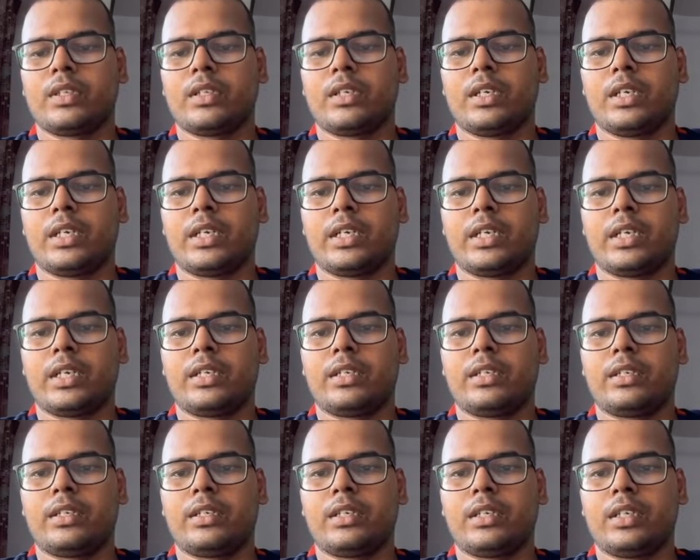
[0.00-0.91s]

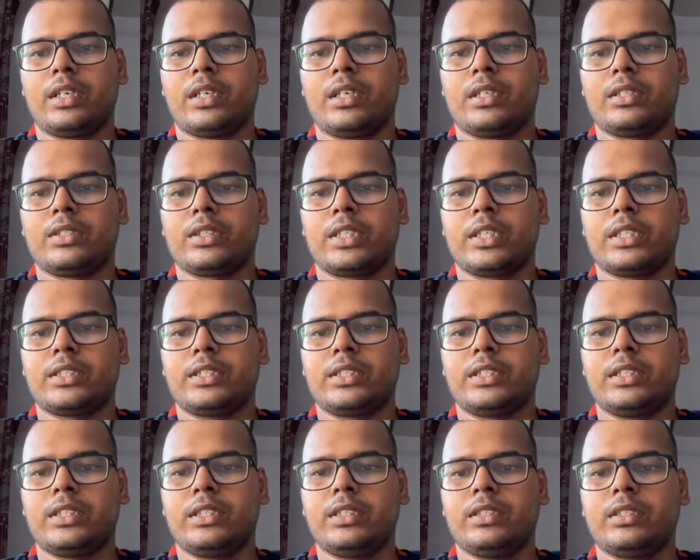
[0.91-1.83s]
and as you can
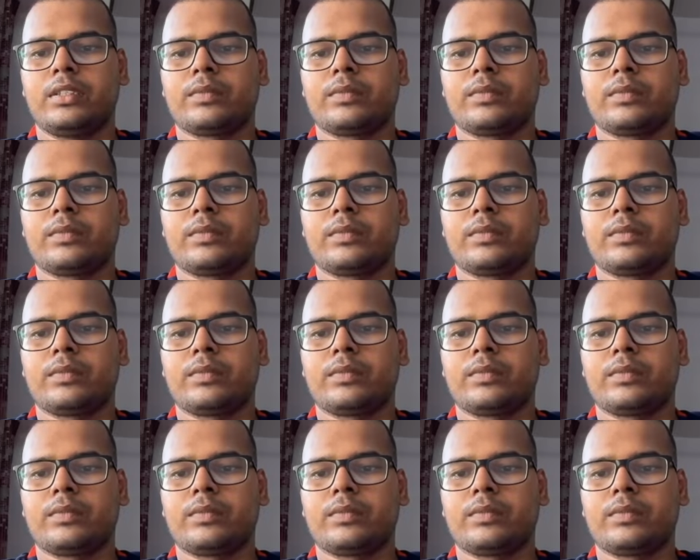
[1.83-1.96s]
see,